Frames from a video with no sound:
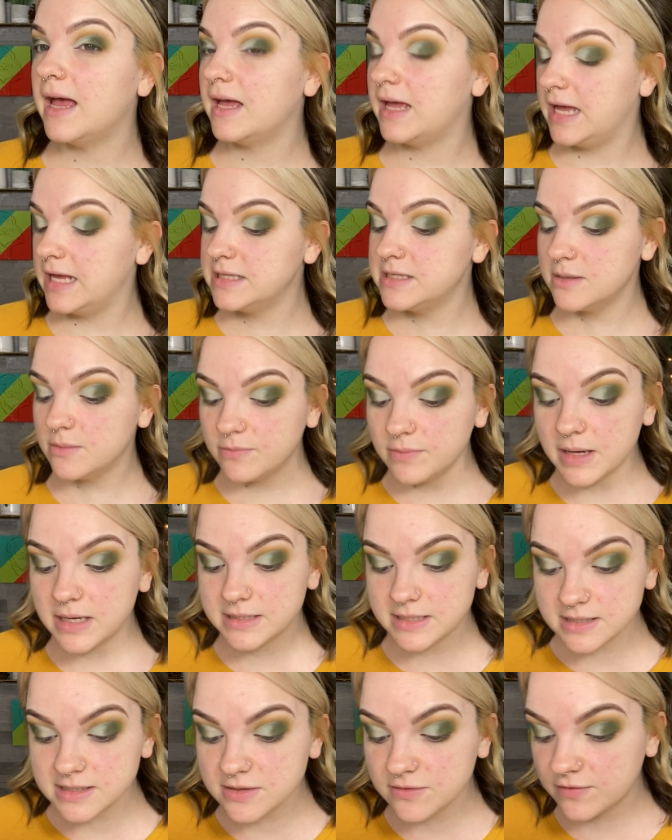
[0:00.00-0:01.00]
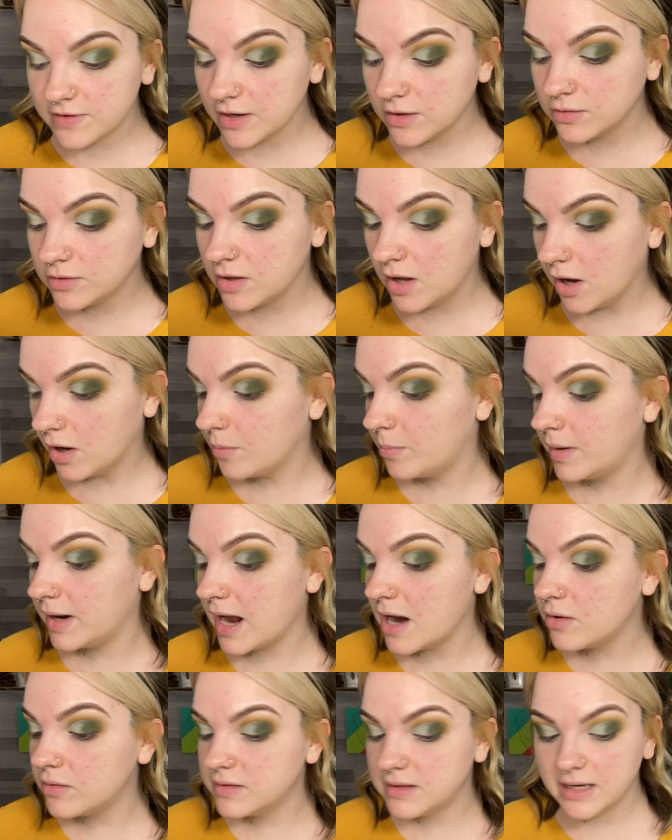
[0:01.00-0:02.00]
It's a severe look, but
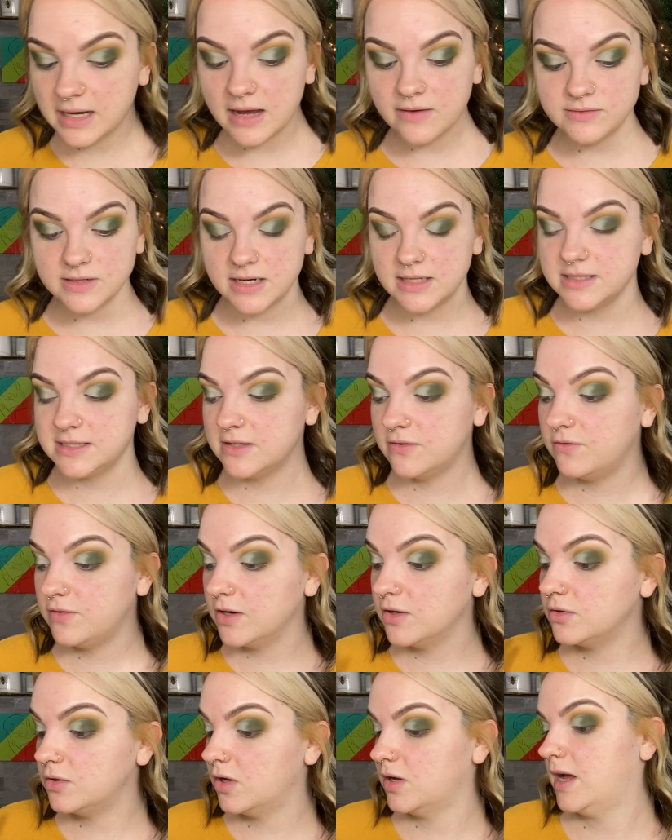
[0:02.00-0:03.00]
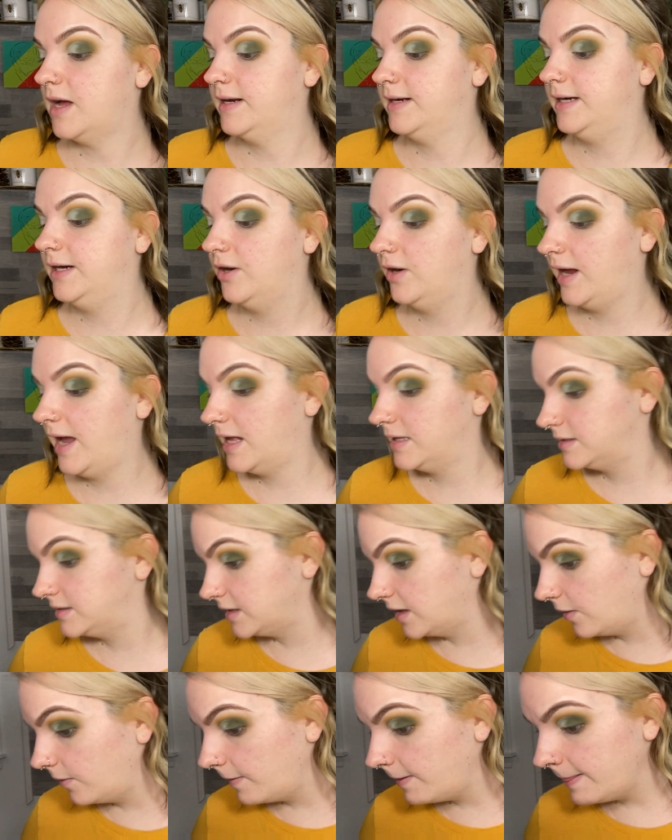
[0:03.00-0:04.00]
I don't think I've done a severe look on here yet,
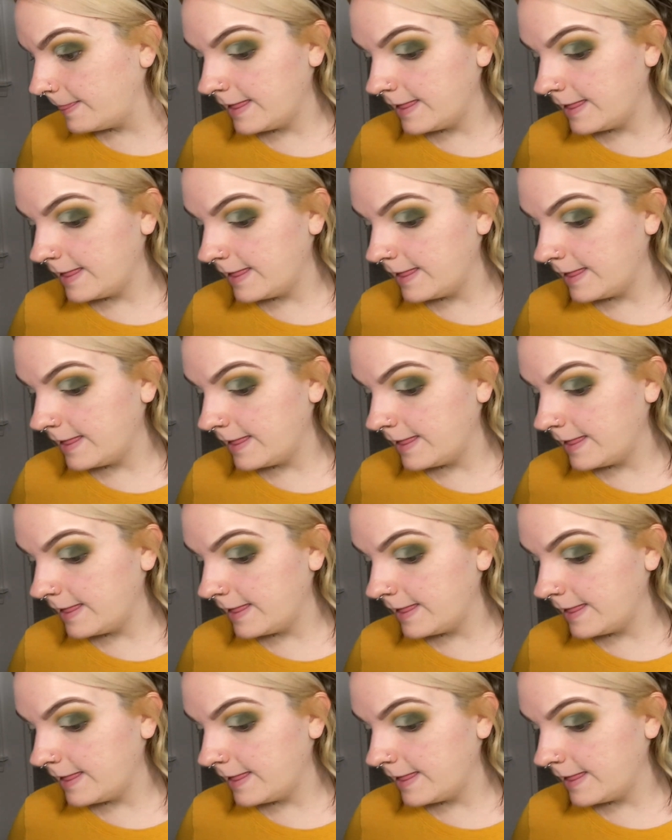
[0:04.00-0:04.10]
so